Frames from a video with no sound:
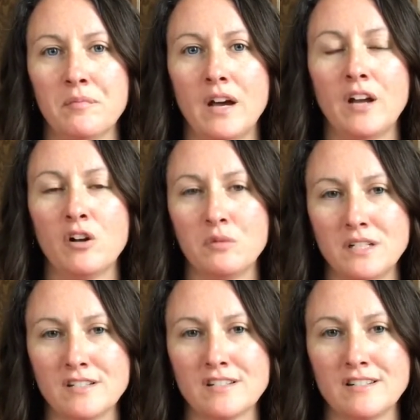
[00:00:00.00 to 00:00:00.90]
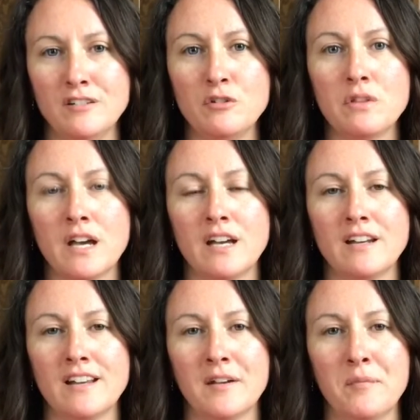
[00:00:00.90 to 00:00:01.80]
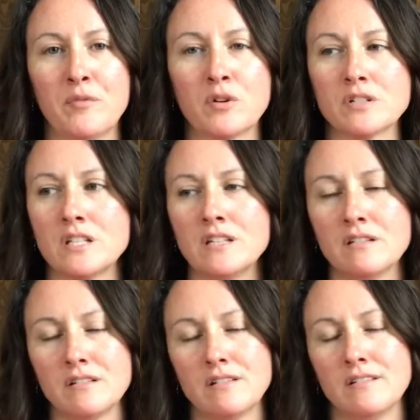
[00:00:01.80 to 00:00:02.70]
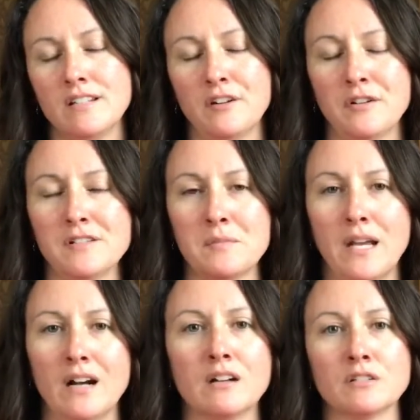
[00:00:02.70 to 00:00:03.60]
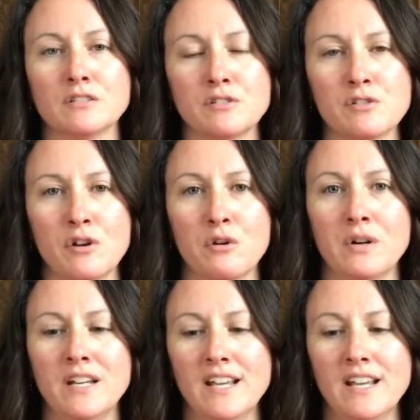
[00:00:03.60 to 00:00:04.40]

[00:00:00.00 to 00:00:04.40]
I always knew that. Of course, he's my uncle, so